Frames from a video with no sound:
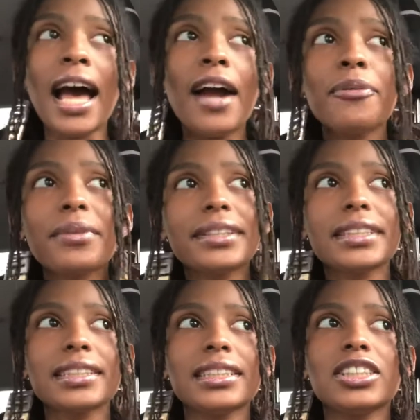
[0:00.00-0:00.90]
I
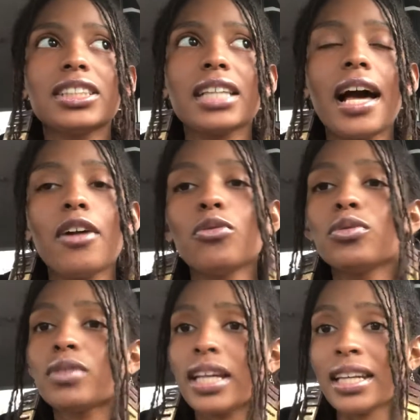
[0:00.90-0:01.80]
recently just got a
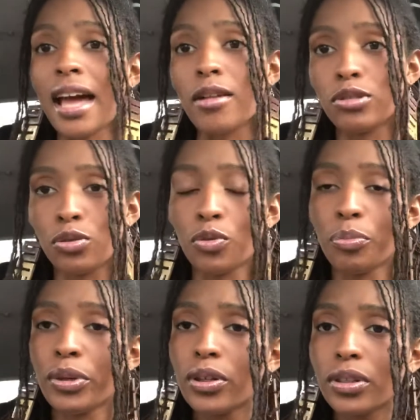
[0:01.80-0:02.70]
root canal tooth
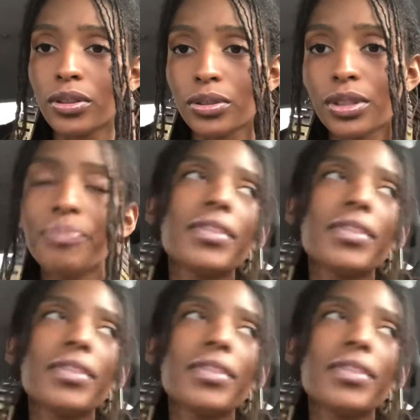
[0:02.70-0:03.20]
pulled